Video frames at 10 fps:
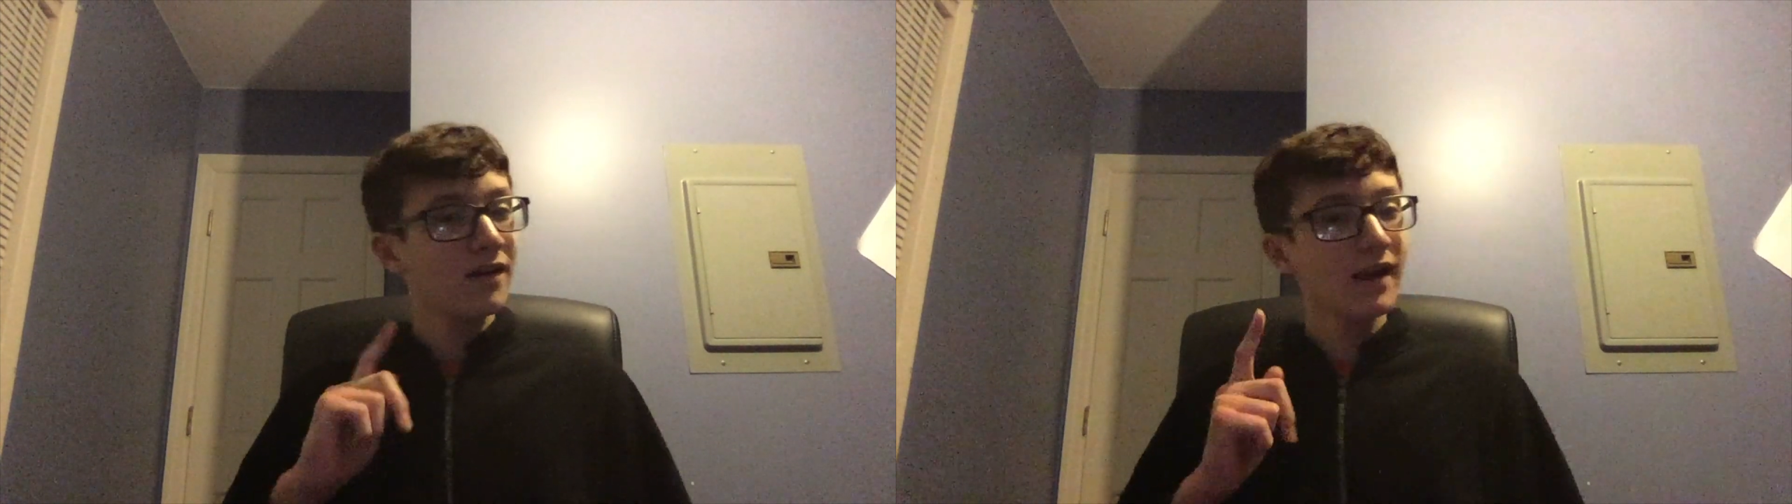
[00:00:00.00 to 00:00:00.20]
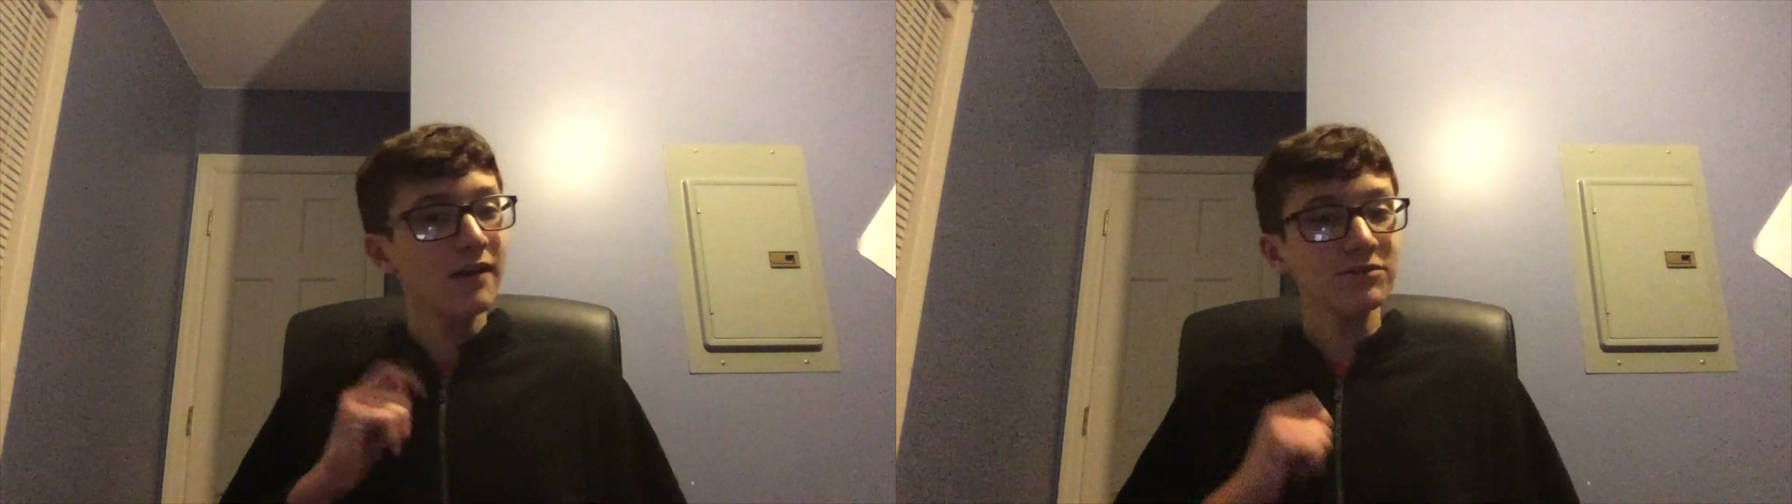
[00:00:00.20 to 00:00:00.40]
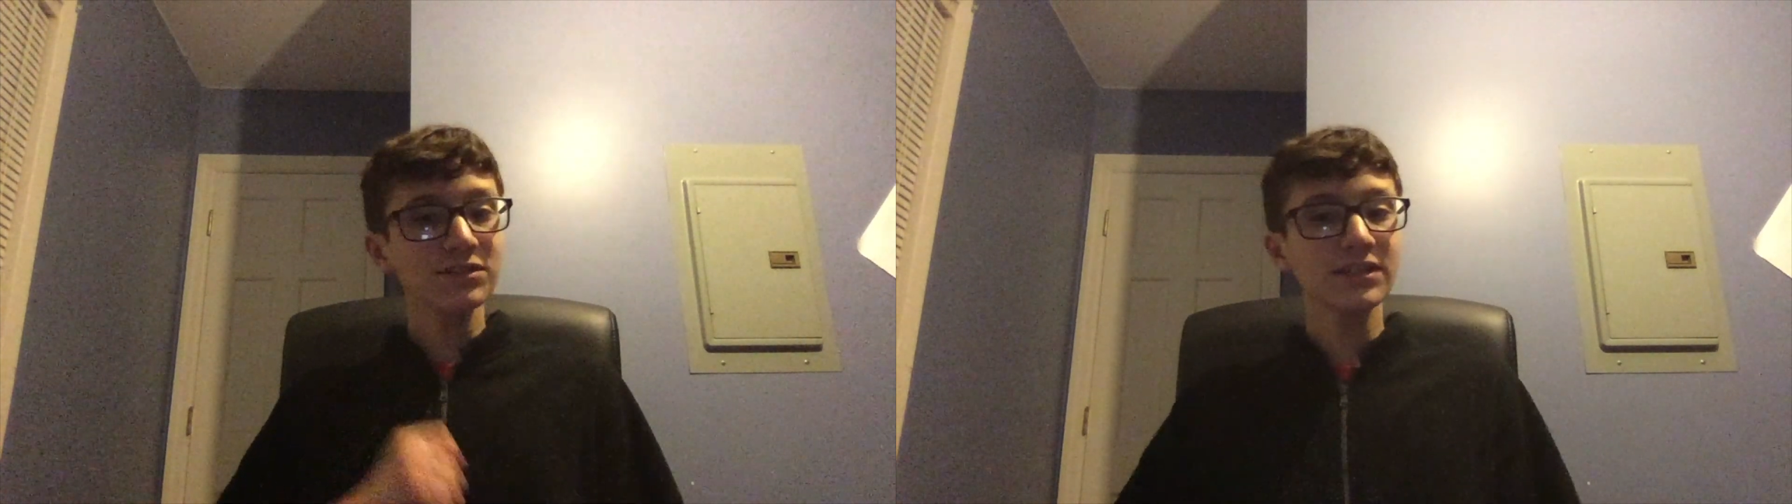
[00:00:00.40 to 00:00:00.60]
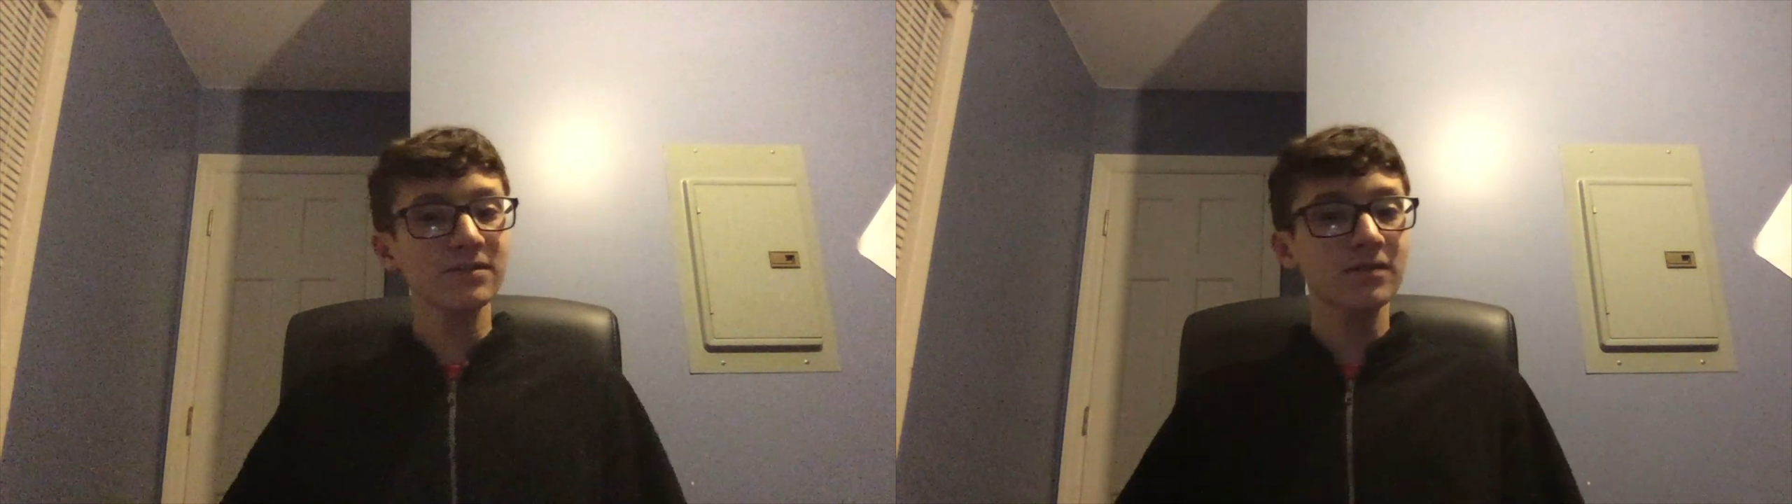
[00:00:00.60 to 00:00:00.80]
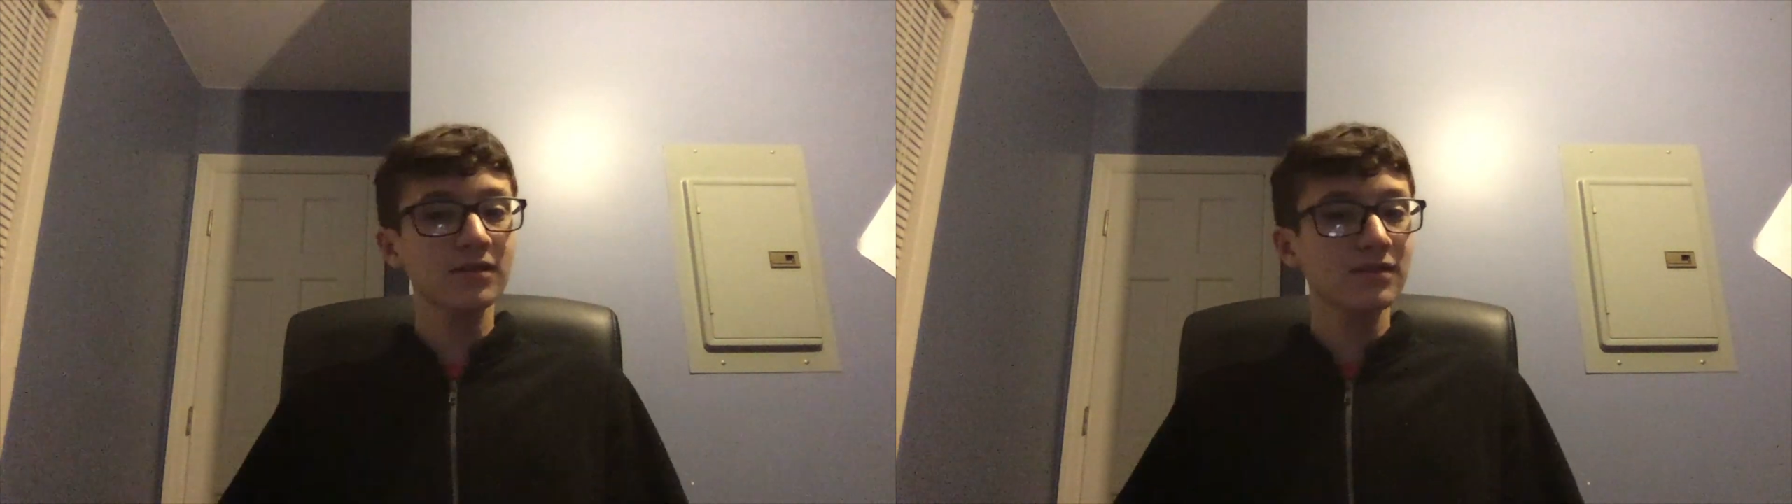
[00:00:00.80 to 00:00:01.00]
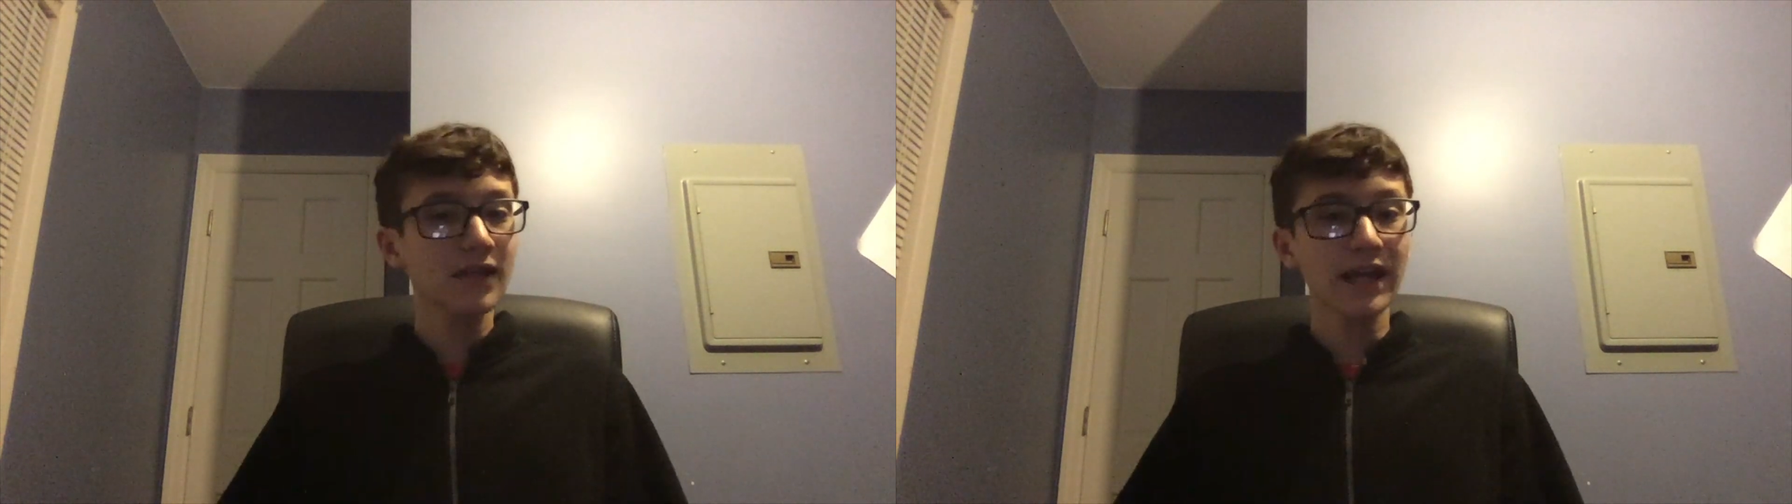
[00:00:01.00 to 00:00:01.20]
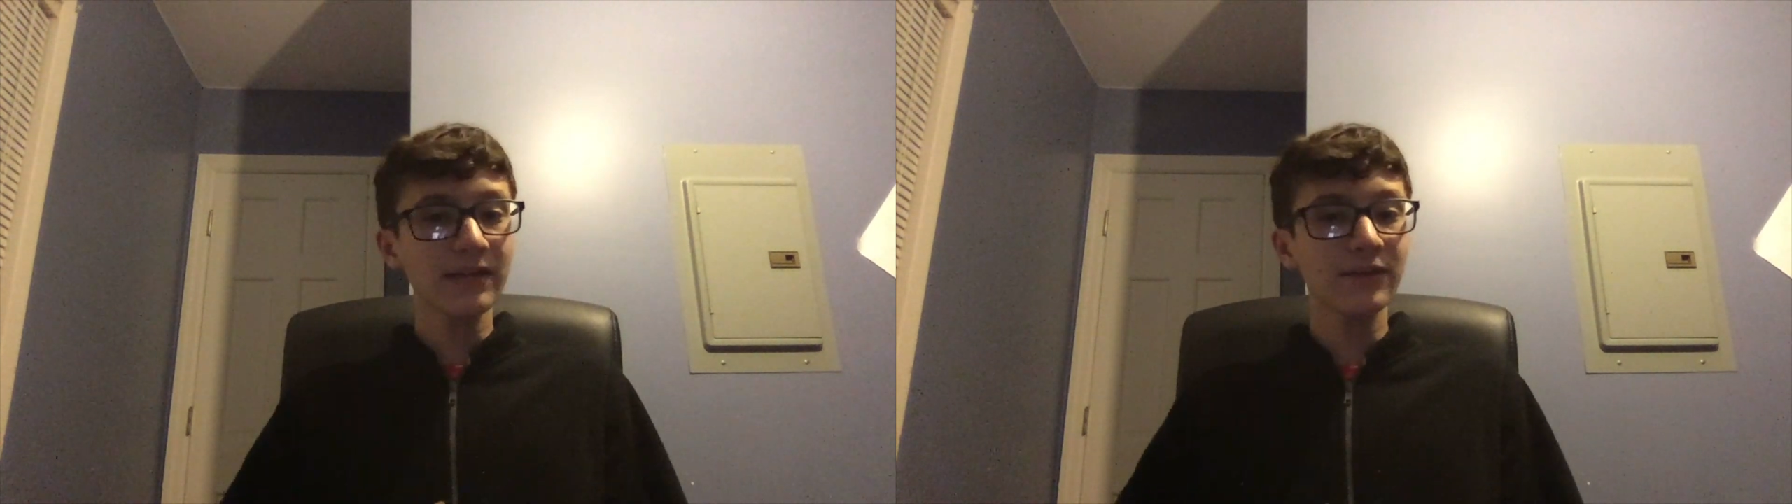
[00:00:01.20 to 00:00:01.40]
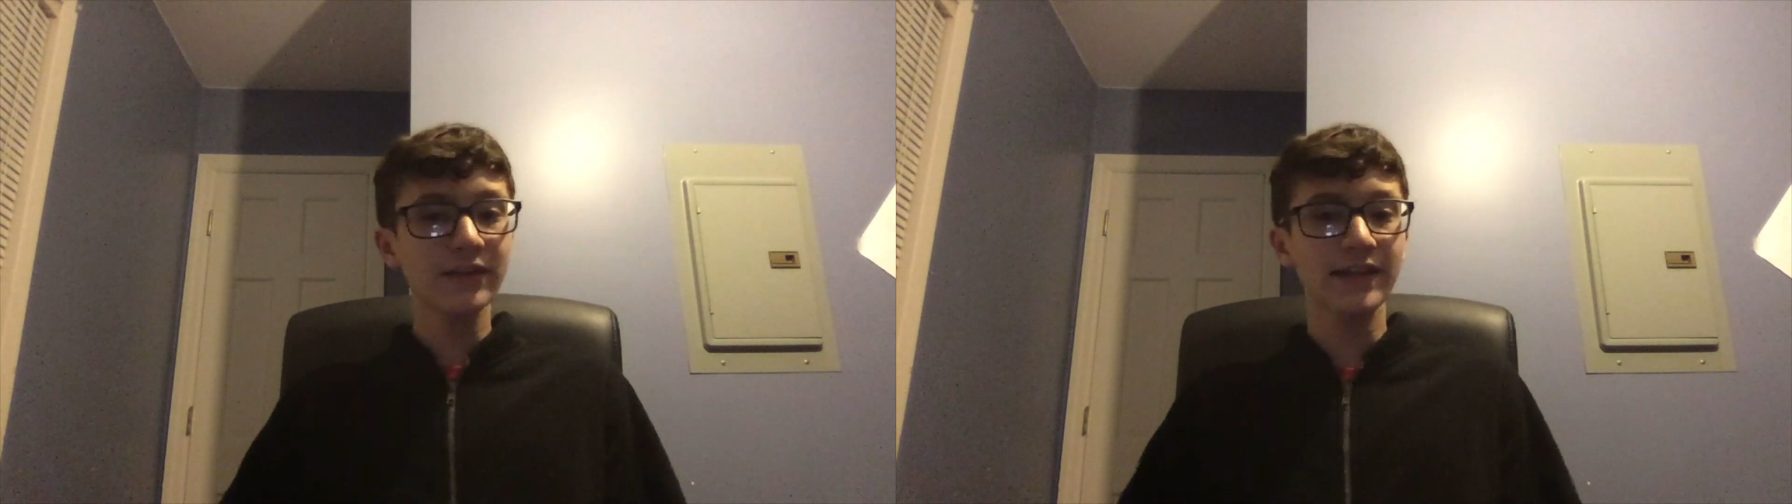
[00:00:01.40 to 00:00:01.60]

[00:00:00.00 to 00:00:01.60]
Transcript: I was, like, not even